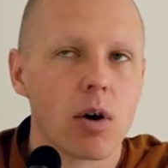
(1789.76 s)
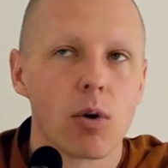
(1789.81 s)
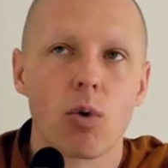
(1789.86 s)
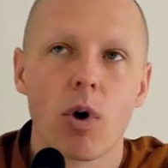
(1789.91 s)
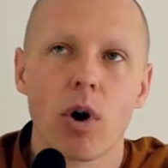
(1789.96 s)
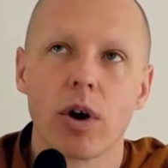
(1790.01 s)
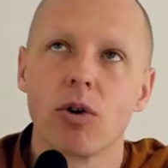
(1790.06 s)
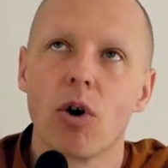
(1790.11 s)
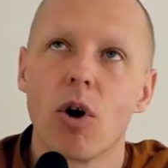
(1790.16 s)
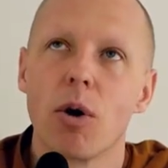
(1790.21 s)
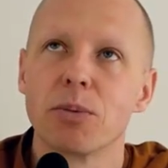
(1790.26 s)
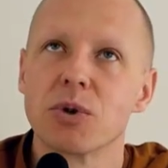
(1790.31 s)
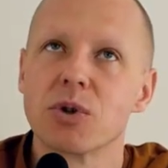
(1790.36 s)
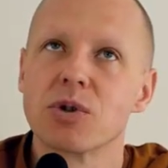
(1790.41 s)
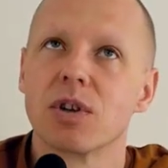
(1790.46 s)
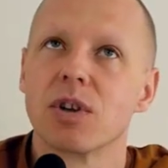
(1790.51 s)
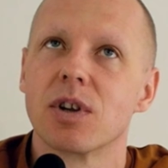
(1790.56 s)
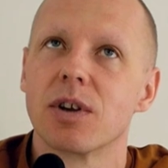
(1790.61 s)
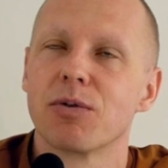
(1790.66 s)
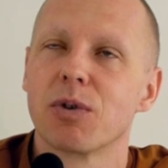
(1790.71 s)
Quite the
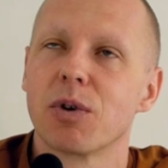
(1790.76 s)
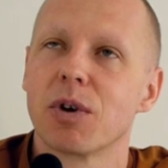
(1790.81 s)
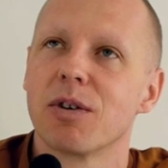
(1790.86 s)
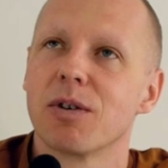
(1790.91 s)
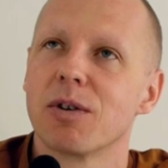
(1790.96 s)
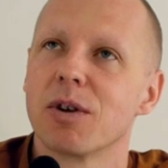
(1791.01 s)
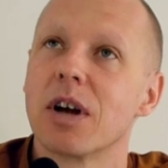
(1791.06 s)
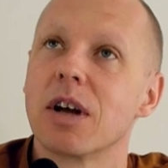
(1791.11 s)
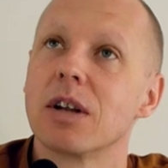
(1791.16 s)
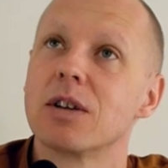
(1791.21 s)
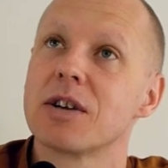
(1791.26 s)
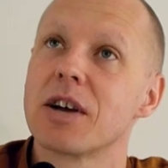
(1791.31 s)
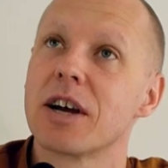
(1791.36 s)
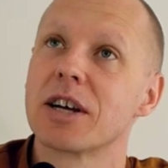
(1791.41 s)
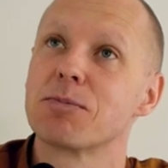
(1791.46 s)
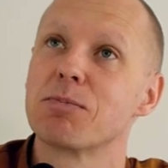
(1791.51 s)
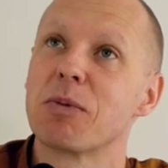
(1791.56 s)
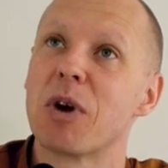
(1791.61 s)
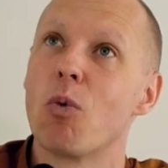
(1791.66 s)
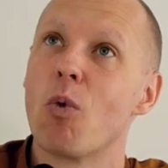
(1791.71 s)
opposite. If it, it
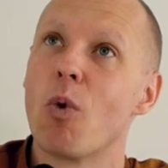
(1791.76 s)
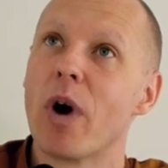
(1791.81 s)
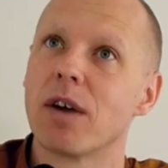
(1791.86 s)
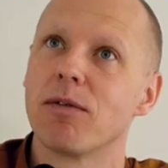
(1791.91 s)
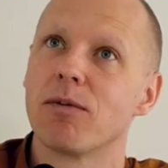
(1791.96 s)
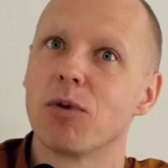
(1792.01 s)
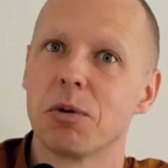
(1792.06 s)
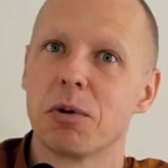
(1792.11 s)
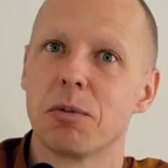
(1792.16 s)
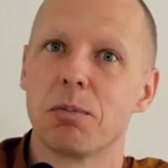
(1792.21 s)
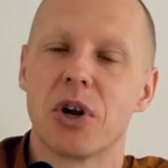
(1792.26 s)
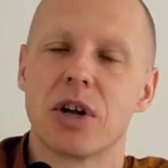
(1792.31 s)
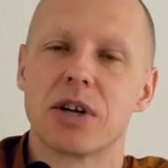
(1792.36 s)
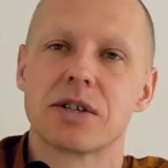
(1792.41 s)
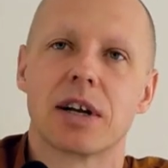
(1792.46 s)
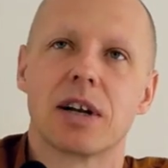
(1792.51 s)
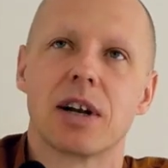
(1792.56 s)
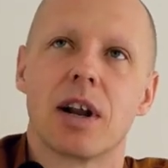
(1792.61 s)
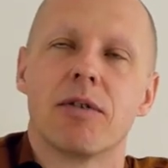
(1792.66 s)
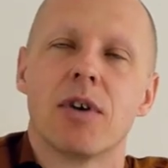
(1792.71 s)
takes me away from the
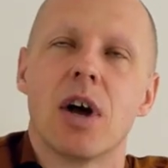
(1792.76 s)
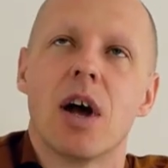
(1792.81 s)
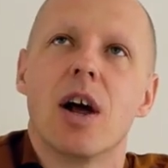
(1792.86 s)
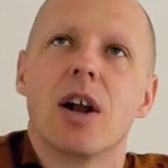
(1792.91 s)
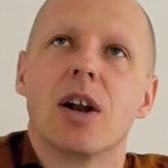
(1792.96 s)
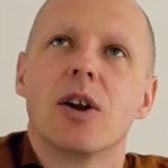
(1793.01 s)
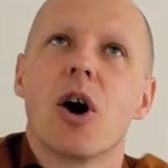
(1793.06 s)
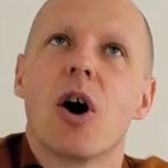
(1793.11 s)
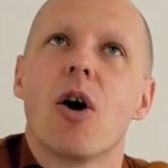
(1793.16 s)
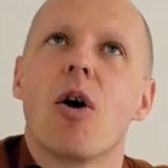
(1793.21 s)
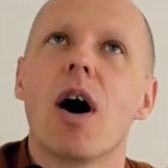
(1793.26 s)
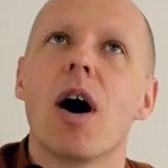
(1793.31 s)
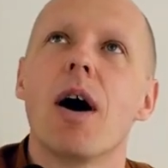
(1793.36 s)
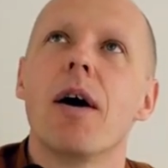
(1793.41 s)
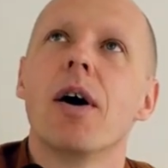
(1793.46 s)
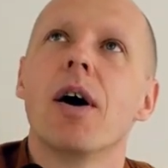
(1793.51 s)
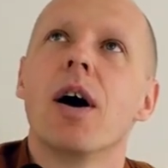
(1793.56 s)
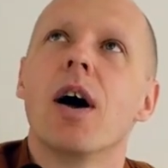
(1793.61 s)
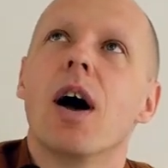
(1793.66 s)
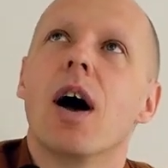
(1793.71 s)
monastic life. No,
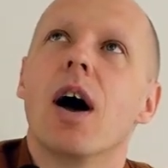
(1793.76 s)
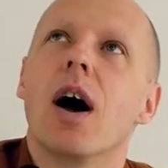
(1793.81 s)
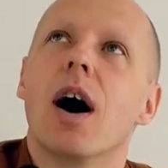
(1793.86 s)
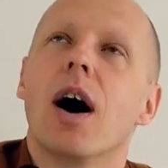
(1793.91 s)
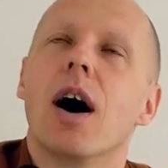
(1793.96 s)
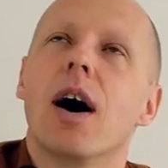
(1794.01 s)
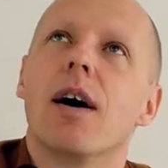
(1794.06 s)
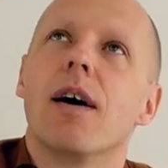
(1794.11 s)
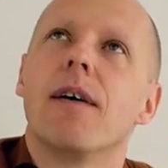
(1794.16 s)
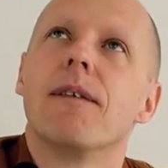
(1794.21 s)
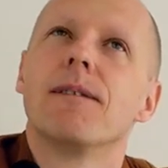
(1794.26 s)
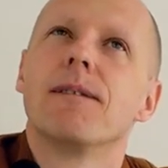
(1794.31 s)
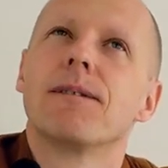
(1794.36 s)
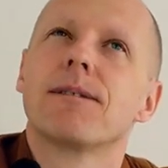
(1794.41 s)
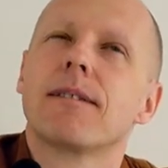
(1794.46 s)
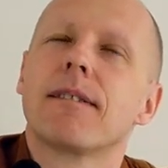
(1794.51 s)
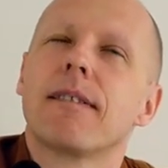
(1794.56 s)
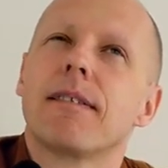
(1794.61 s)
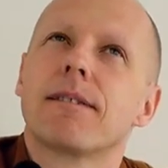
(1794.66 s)
uh, um,